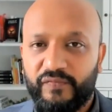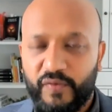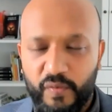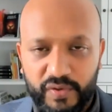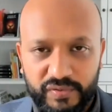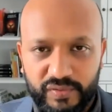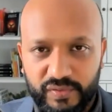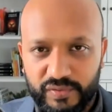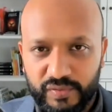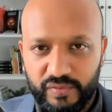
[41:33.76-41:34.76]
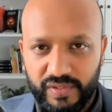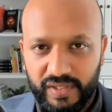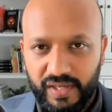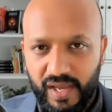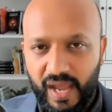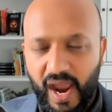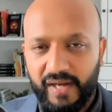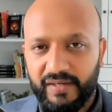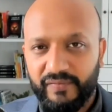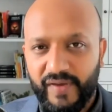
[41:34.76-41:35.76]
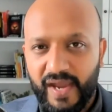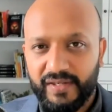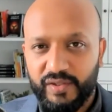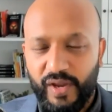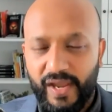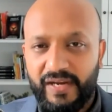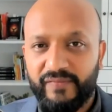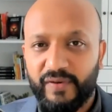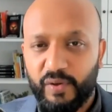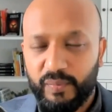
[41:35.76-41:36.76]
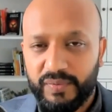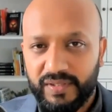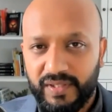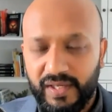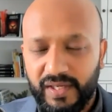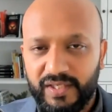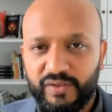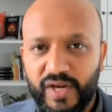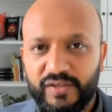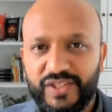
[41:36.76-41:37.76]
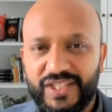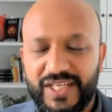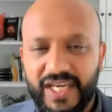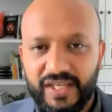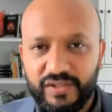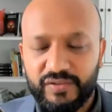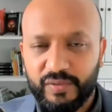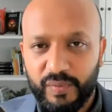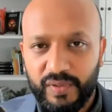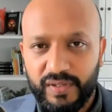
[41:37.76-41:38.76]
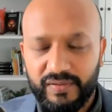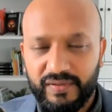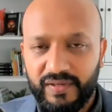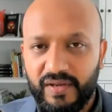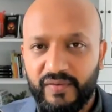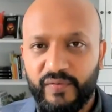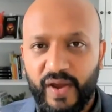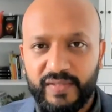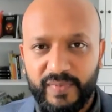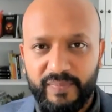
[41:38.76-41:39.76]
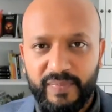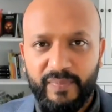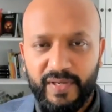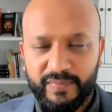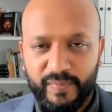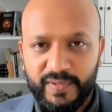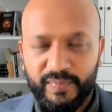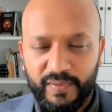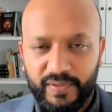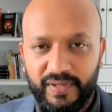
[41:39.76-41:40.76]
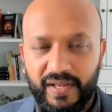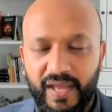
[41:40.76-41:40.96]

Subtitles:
focused on your story. And in fact, you're enveloped in trying to change the world for as many people as possible.